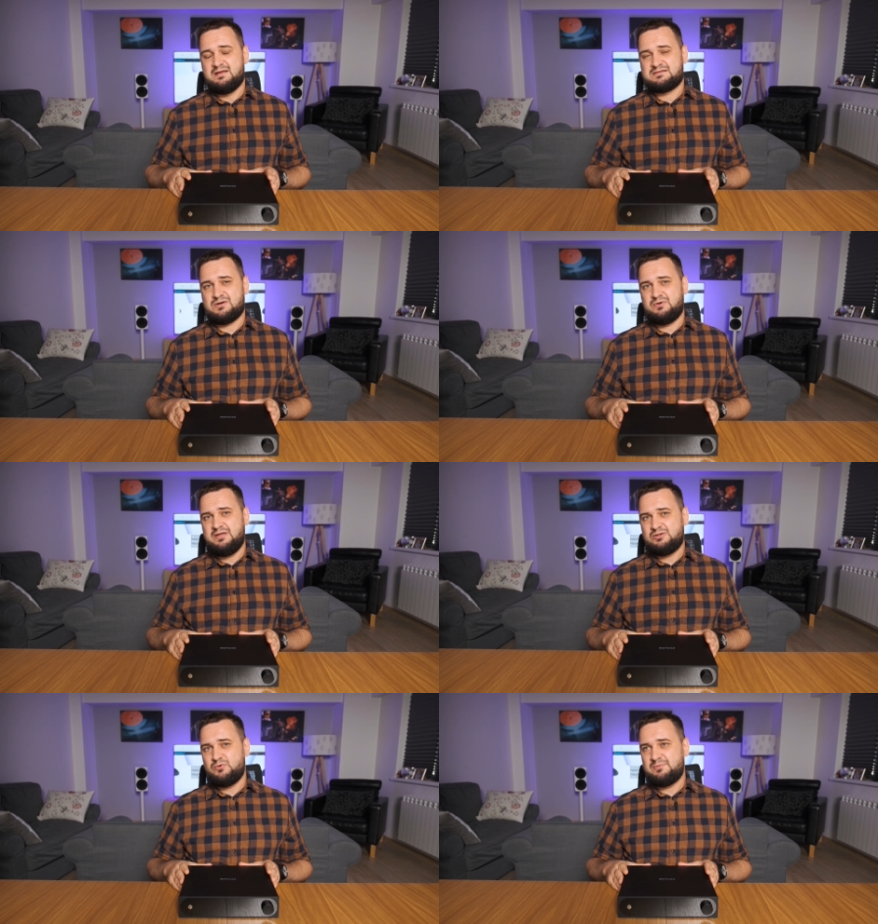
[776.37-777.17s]
So
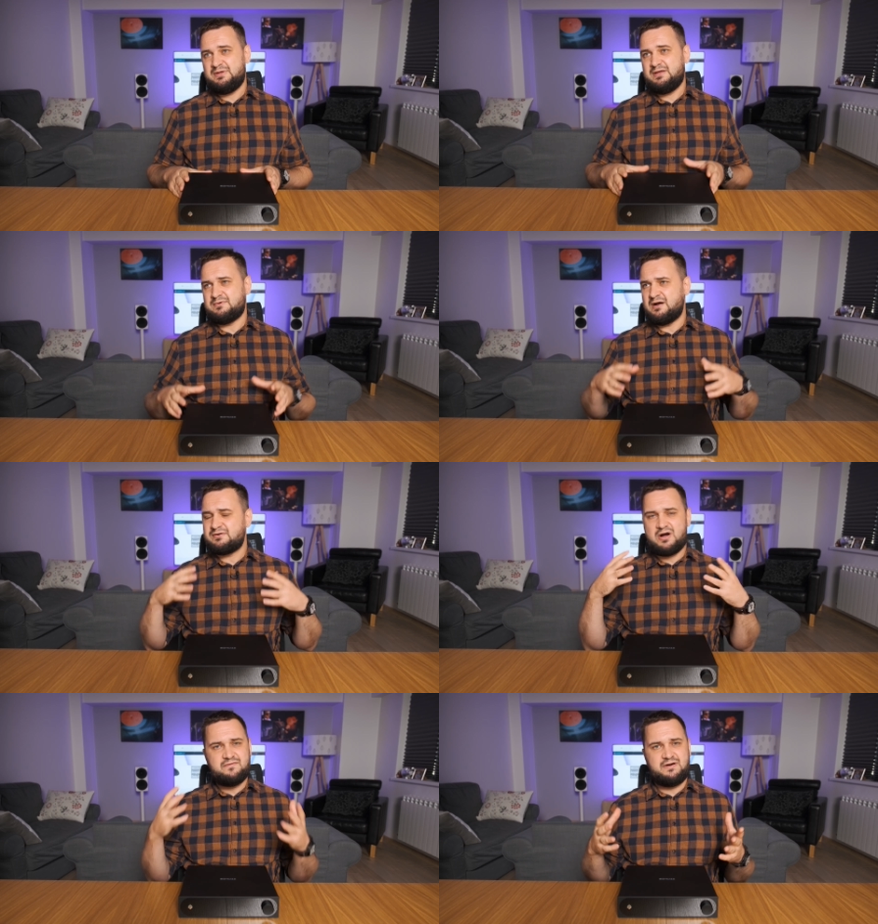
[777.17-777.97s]
it will be
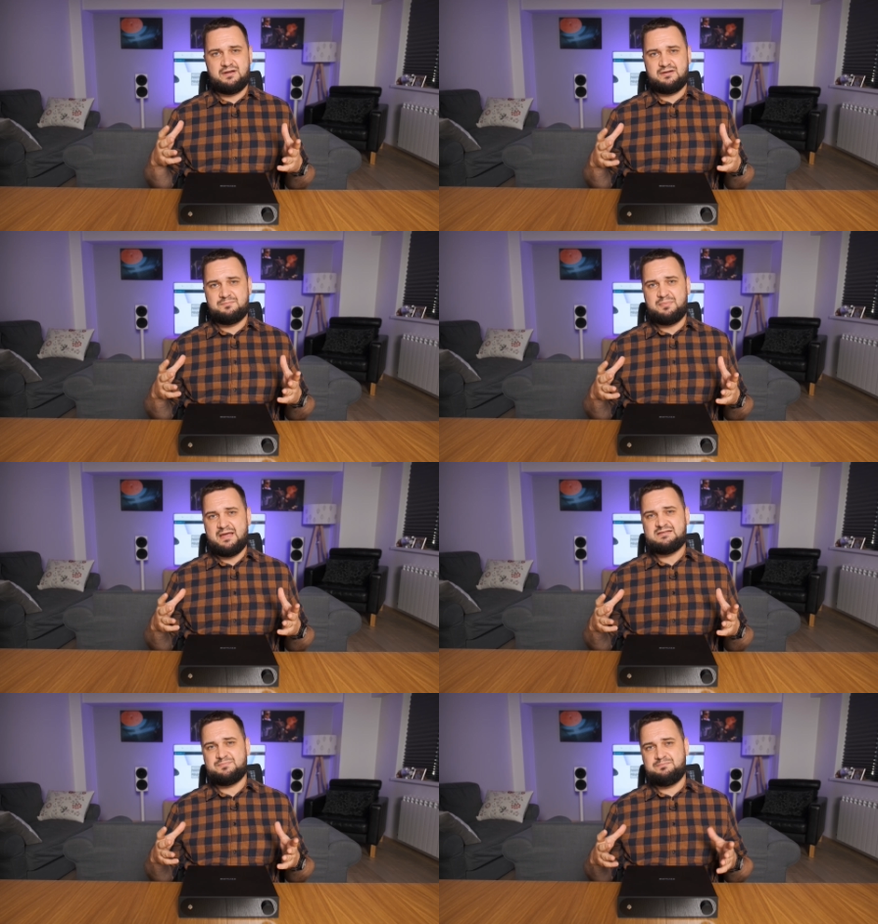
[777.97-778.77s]
uncovering
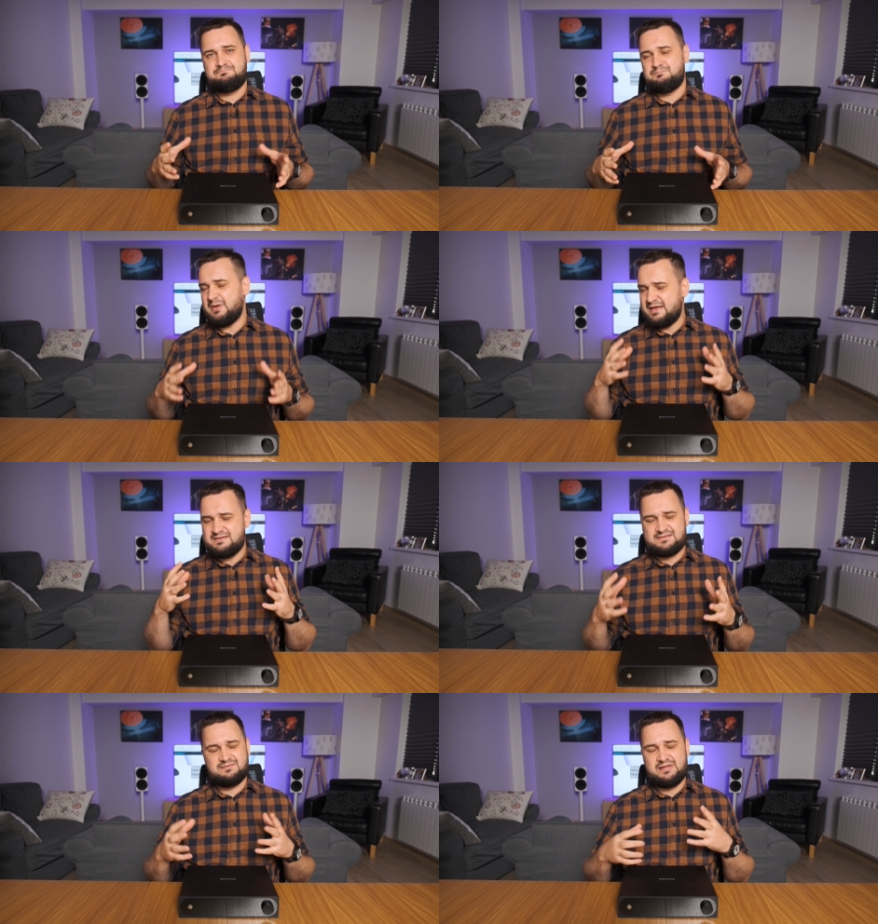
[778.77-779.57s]

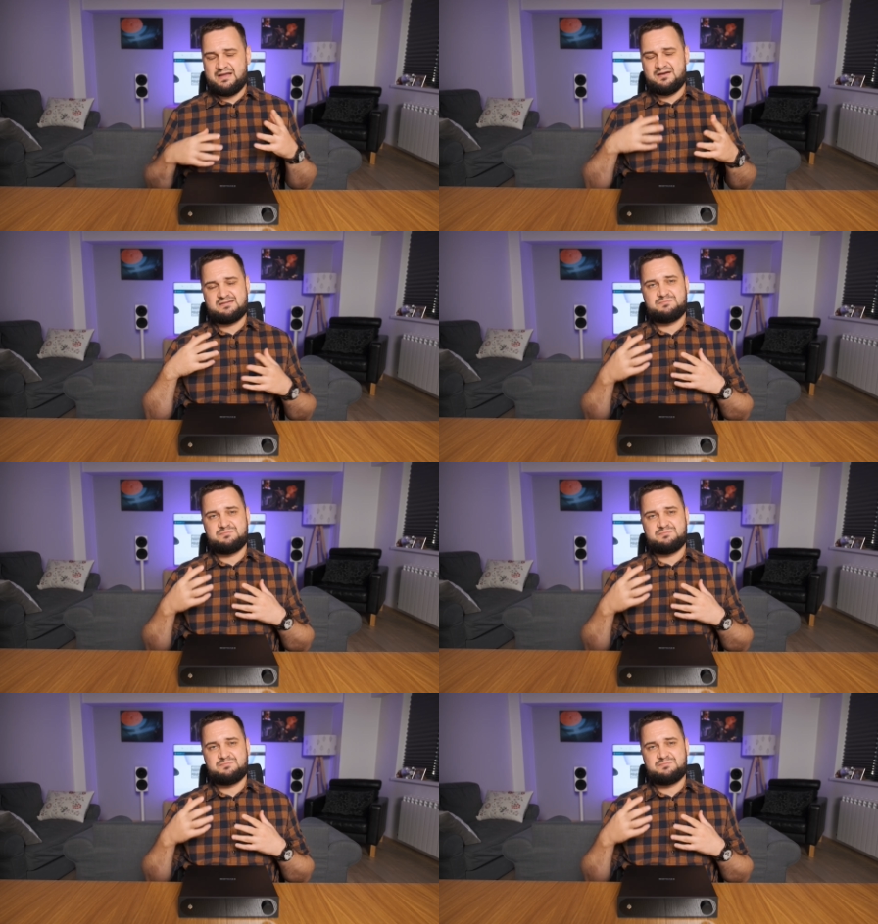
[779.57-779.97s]
bass layers,